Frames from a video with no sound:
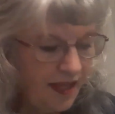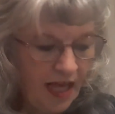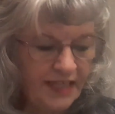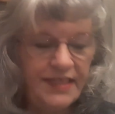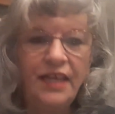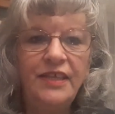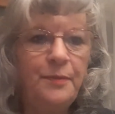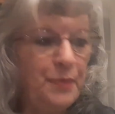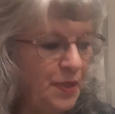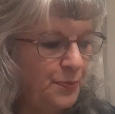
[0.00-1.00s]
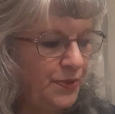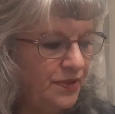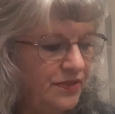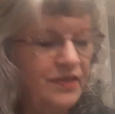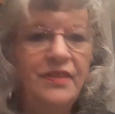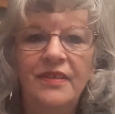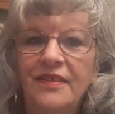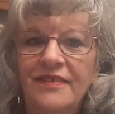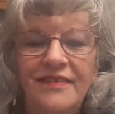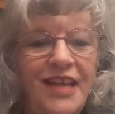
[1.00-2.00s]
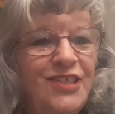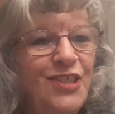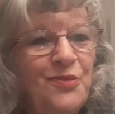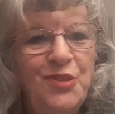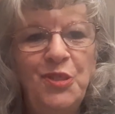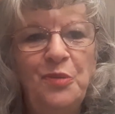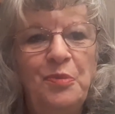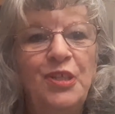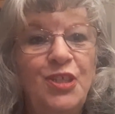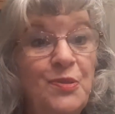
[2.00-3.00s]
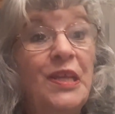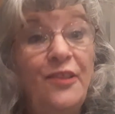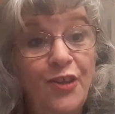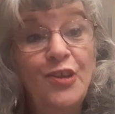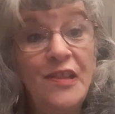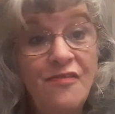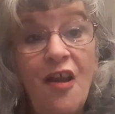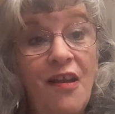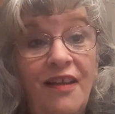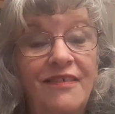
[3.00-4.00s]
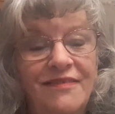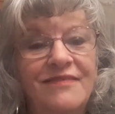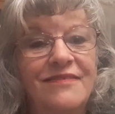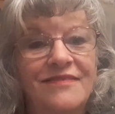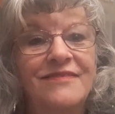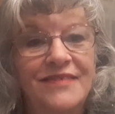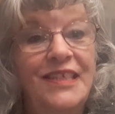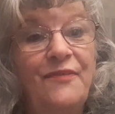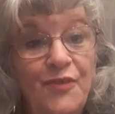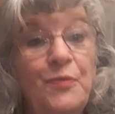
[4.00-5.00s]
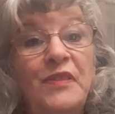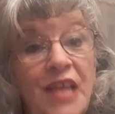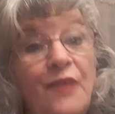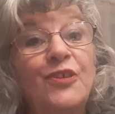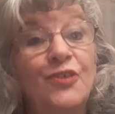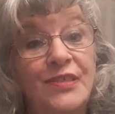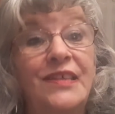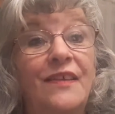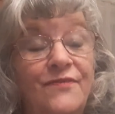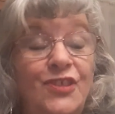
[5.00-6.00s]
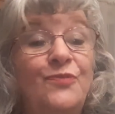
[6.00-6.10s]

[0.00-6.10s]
I tell you people, us YouTubers, you can learn a lot if you allow yourself.